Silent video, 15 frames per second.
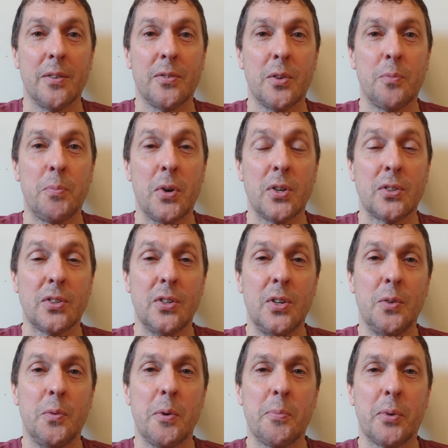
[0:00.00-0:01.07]
of the person
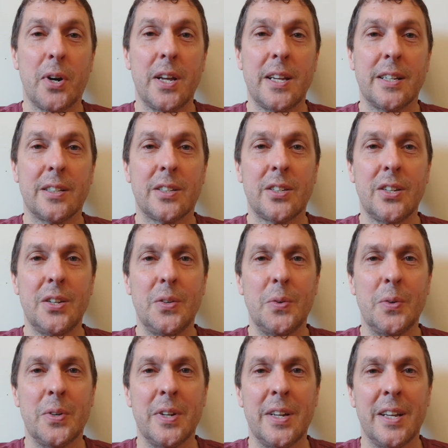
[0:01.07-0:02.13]
who we're praying to,